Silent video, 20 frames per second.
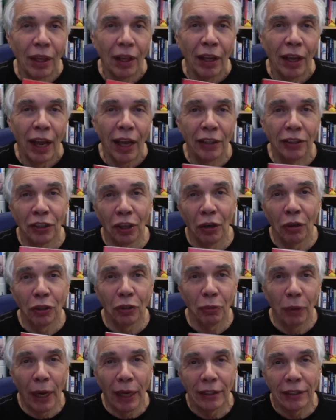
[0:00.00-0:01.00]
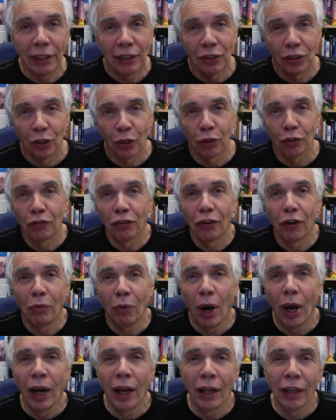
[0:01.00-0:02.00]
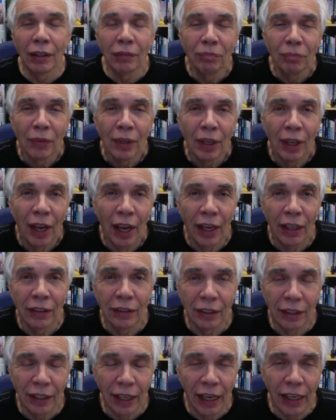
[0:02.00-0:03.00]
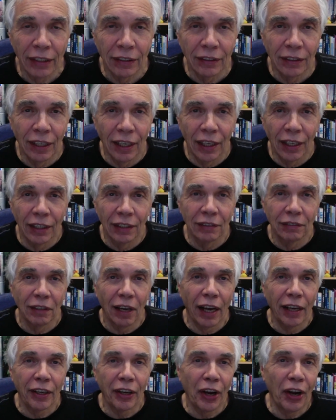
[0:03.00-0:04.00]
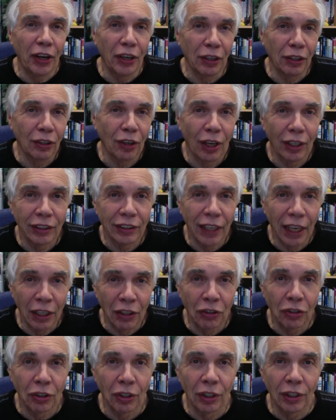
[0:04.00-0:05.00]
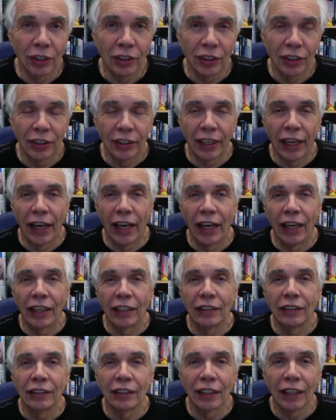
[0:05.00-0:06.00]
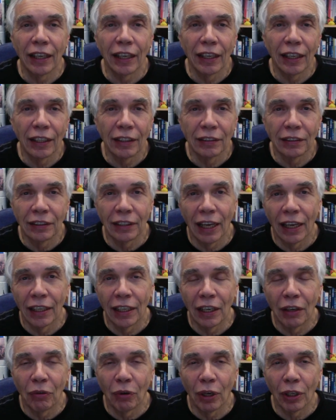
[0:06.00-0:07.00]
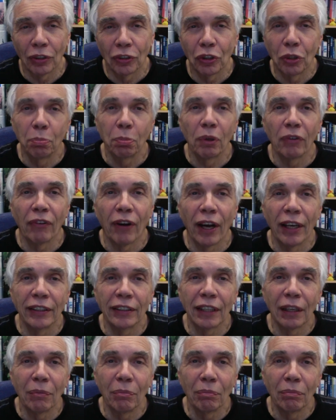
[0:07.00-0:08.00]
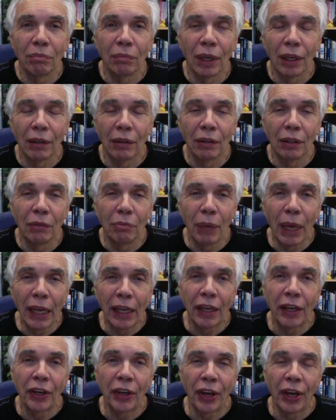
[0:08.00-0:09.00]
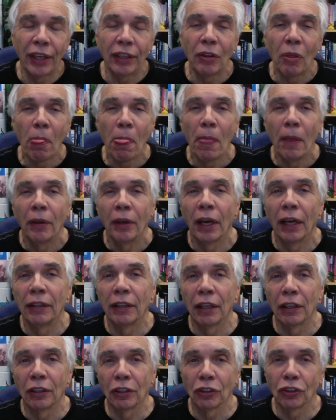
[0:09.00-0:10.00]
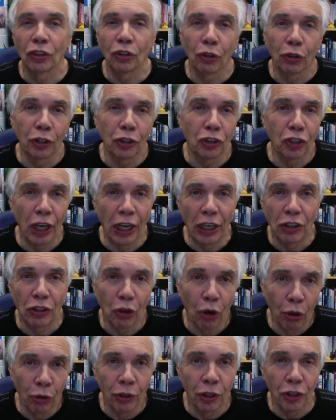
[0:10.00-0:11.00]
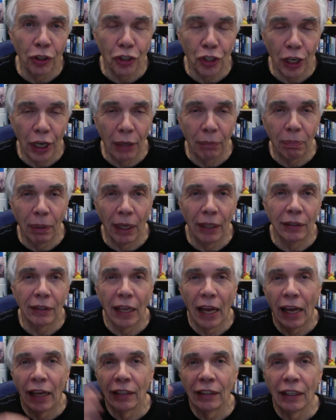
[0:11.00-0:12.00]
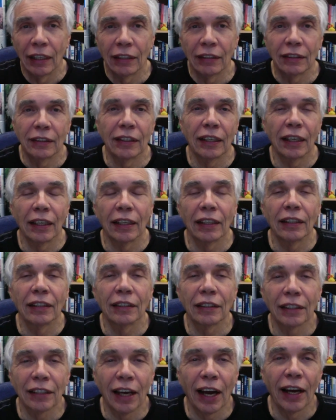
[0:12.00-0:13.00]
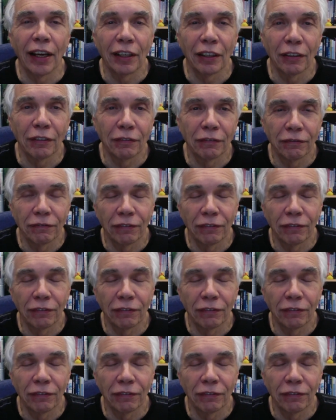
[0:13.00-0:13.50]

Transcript: And so it went. It sold for a while, and then I kind of lost interest, and I didn't want to supervise them making it. And then the store changed ownership, and it kind of